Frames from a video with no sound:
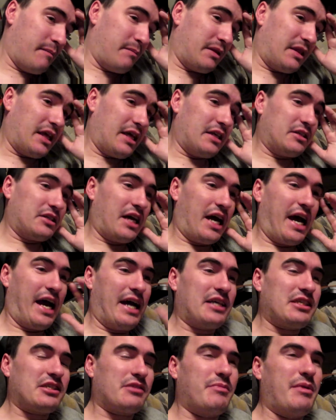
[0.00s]
But then to
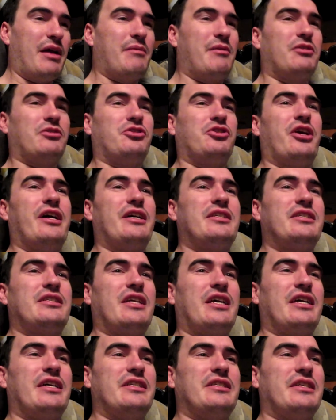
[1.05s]
ask me about chest
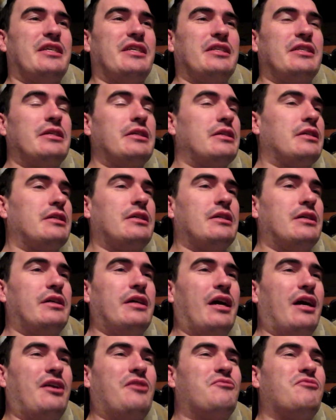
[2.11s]
sizes
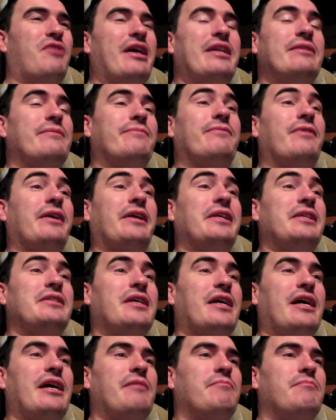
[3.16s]
at a random fucking
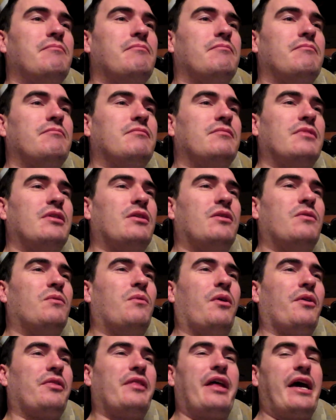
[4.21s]
time,
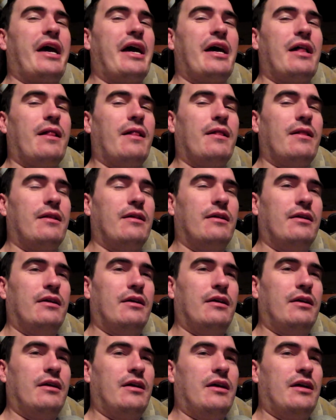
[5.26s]
what the hell?
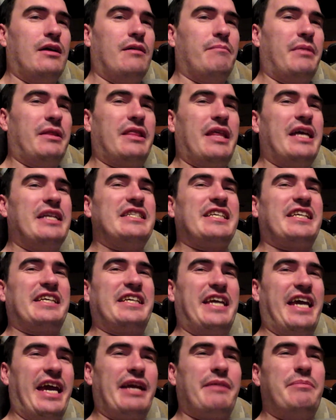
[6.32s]
But then to
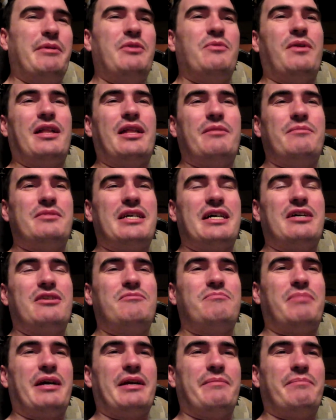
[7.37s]
kick me while I'm
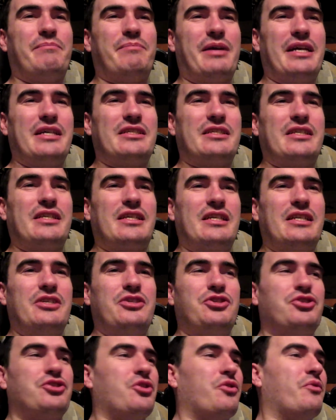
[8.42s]
down by basically
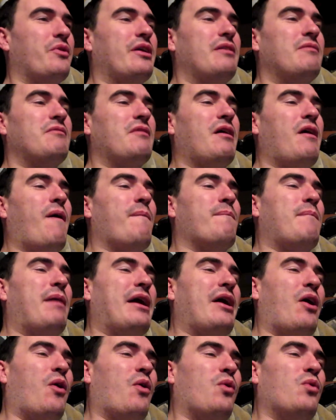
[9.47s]
showing
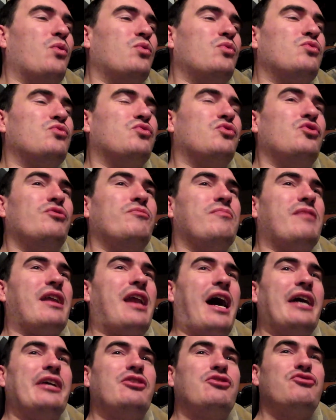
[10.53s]
my old room that
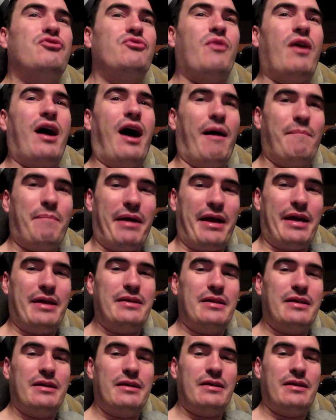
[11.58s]
I grew up
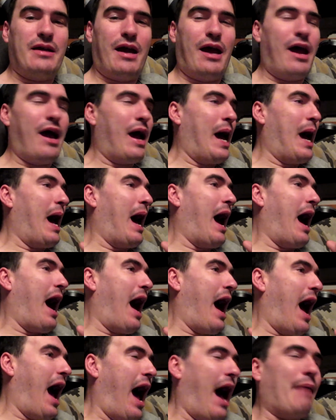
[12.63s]
in,
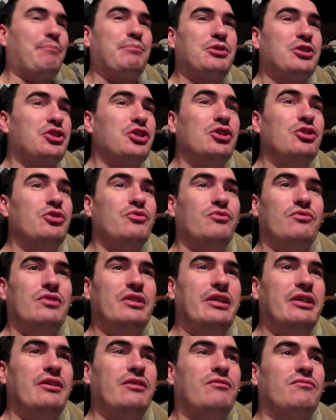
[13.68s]

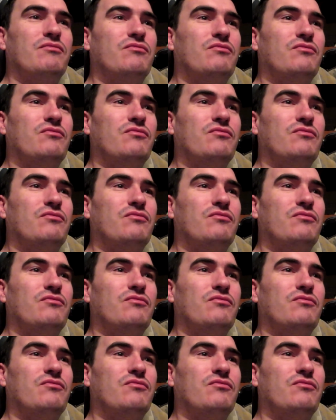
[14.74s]
absolutely